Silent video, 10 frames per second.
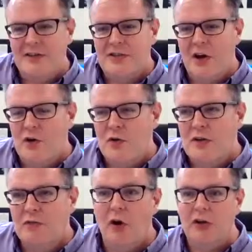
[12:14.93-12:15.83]
So
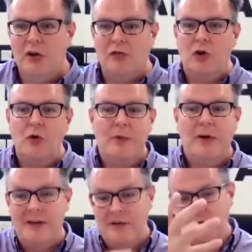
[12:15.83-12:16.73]
you've got your group
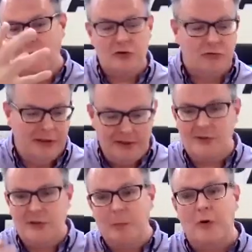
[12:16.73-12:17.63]
and you're filtering
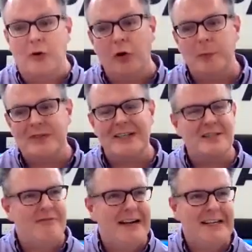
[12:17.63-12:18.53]
subgroups. Is
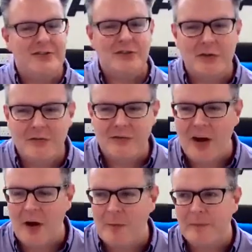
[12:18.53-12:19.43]
there any sort of
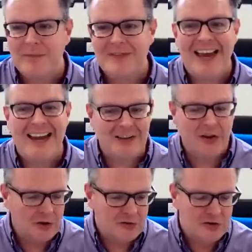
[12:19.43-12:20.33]

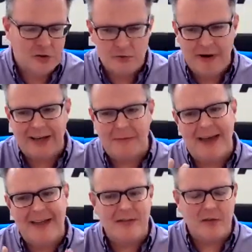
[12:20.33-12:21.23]
technology you would
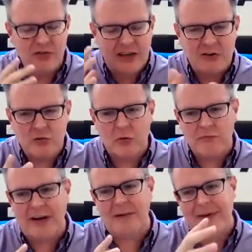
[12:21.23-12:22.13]
recommend and things you would
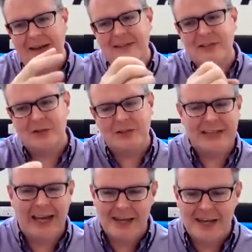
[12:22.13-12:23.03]
recommend to sort of
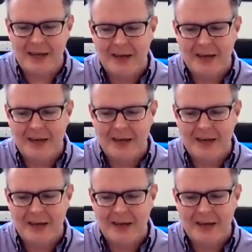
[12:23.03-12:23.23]
take?